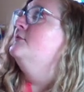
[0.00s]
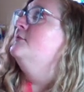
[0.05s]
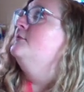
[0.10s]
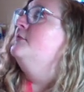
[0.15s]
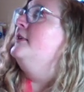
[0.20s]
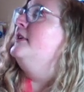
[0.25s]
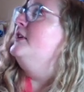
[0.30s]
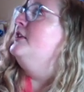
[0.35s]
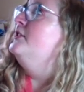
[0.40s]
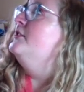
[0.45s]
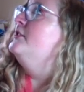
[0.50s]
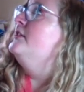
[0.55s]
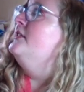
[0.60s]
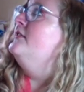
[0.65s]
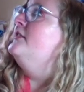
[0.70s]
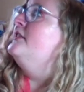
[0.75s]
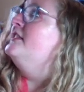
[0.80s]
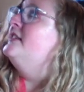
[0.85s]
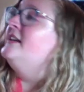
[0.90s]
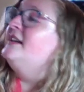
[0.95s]
when you're
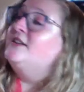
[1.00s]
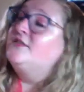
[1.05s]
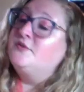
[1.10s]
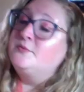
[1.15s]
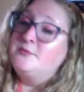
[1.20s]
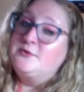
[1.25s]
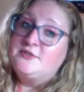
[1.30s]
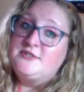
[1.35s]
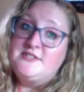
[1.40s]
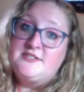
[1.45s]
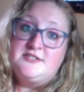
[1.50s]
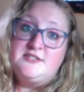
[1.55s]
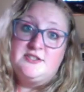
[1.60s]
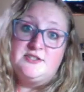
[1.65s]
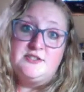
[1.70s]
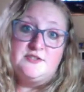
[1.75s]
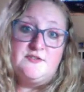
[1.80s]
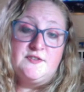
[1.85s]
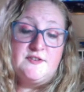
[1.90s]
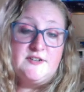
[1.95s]
given things from your
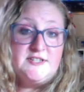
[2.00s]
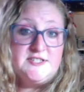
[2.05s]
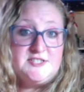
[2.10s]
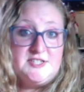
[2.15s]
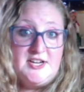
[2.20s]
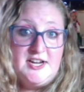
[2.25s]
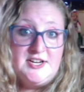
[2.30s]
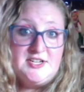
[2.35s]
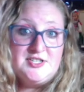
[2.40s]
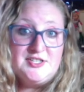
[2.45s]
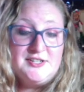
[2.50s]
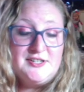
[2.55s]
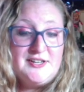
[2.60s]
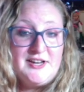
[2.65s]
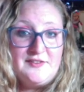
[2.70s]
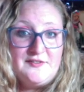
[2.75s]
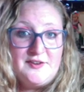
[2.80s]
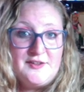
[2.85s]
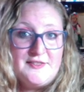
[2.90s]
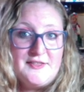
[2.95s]
sisters for initiation and
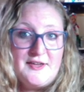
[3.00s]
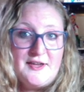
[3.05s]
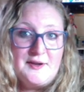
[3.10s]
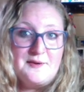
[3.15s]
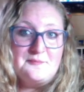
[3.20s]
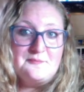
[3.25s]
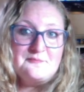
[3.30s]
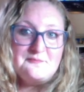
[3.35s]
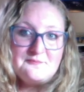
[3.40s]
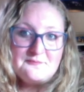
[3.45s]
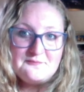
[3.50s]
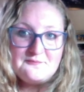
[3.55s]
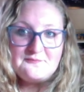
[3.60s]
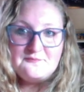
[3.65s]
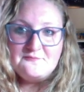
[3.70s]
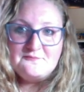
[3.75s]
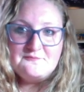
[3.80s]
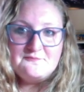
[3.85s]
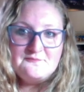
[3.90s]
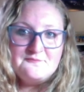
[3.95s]
everything,
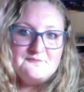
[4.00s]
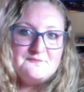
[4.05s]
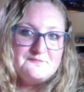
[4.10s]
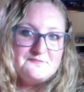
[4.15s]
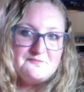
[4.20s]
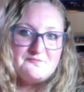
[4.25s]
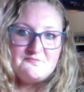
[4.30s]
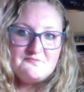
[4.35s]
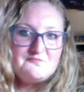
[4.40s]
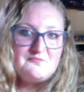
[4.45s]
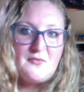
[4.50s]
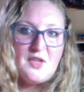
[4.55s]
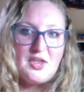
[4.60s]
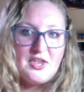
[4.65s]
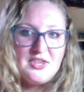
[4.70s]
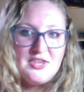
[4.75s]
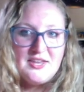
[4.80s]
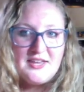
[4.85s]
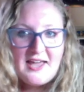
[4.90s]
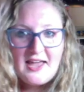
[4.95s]

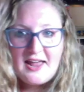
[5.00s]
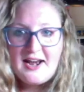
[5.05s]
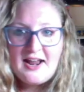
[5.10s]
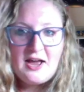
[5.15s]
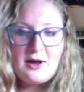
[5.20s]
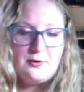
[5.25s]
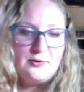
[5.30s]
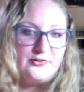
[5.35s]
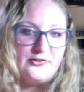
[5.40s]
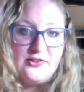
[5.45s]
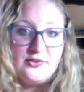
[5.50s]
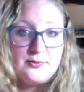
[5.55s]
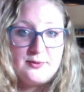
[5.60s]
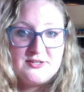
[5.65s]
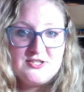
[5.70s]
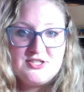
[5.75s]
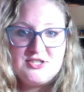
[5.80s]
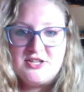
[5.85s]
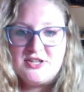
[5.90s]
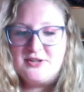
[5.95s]
you get owls. It's
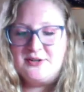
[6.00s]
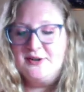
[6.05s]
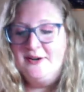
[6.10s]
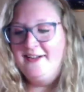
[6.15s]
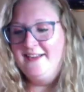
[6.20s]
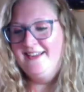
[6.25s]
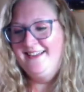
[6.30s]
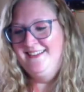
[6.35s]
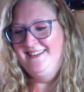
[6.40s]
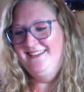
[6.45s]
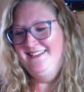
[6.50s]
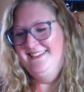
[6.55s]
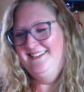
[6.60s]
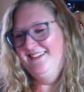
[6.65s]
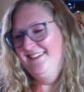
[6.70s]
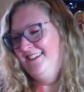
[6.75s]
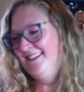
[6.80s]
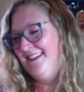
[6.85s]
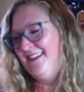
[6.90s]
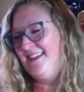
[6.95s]
what you do.
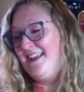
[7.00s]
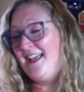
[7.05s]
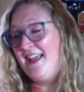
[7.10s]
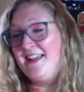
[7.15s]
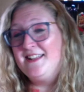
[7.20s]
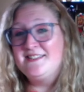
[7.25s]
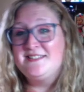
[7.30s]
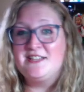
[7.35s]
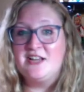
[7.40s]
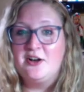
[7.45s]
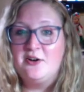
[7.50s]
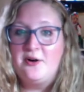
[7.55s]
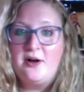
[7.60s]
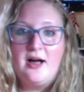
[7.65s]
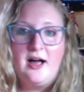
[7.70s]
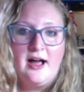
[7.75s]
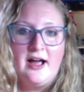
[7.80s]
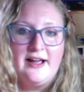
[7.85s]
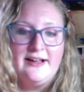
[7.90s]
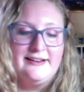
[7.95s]
And so
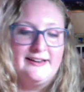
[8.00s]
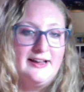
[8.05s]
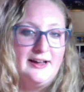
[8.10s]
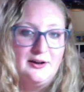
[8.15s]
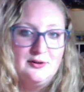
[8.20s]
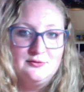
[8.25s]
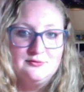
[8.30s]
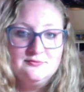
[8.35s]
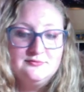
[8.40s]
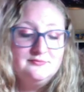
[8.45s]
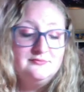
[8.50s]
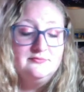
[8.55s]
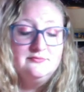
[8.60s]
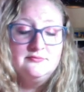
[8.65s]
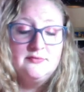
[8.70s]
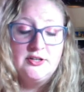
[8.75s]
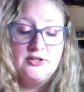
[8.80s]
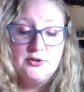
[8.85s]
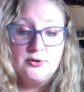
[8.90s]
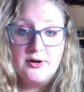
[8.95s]
I now
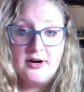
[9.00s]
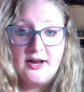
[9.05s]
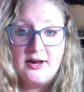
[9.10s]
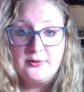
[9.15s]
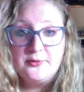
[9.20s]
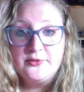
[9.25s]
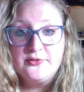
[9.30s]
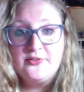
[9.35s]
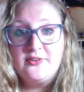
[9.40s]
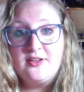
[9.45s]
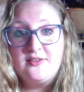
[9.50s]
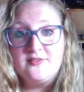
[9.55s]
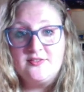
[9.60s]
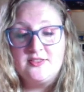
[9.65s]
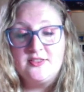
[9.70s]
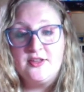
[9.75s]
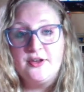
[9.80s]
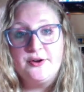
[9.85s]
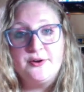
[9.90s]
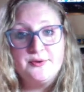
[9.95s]
adore owls,
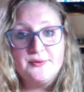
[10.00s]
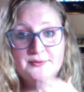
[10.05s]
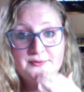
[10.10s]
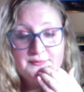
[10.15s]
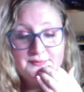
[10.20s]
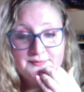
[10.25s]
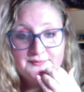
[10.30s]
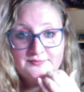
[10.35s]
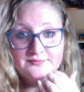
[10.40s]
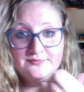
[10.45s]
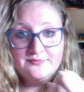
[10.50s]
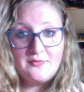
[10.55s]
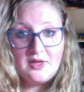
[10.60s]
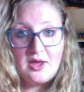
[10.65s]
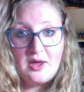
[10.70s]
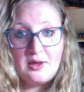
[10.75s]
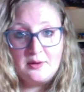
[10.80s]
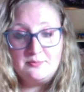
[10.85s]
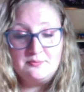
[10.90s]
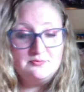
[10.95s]
even though
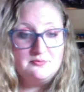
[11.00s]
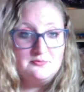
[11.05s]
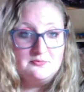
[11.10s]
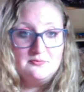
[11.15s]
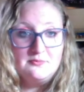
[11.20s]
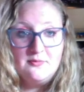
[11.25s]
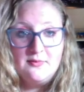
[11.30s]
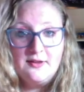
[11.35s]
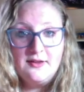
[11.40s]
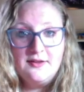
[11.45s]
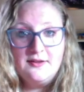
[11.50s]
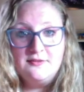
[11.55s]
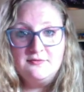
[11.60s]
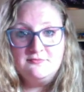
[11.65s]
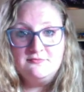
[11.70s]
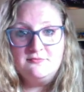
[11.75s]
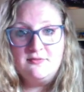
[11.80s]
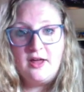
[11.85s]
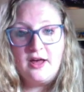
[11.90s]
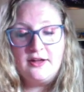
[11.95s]
I'm
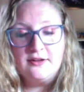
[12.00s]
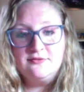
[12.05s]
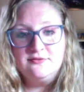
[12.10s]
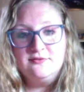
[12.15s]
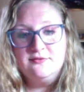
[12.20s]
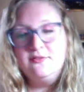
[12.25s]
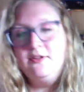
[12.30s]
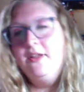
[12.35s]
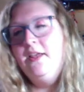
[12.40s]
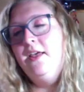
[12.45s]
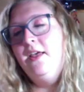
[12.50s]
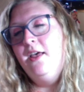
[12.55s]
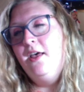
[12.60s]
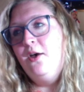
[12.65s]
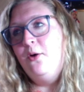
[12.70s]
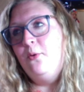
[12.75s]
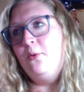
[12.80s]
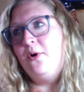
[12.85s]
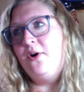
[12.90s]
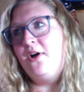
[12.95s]
not
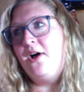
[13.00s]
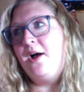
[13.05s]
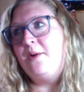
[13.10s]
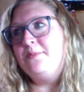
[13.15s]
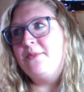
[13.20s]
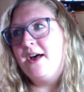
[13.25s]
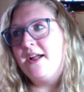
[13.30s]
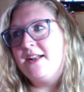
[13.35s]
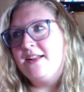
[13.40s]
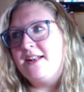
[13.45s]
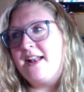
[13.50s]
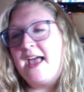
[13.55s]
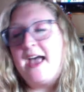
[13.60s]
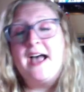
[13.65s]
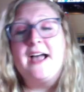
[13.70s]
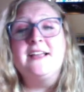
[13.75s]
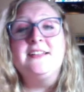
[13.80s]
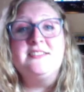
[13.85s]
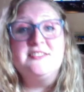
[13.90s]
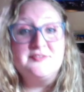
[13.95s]
an
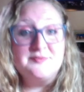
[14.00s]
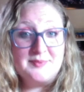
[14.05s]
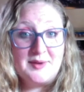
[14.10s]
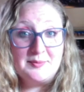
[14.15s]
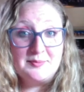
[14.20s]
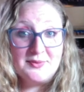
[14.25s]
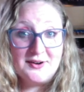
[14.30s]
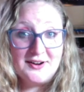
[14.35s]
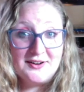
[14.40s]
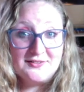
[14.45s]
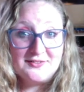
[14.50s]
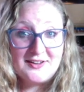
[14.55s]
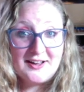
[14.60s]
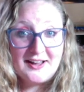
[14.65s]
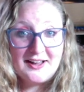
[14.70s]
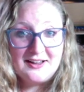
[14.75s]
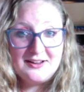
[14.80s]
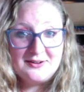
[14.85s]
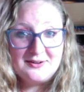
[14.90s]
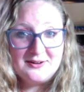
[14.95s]
active member of
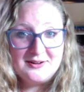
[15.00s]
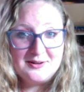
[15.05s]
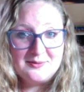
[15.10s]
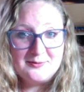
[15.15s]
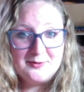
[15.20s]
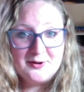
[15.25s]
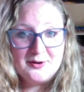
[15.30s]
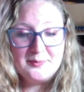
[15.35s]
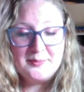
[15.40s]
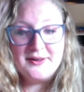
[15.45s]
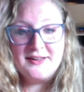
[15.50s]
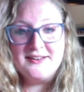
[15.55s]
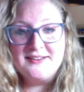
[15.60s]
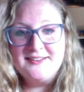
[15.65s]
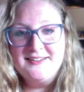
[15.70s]
Chi-O anymore, but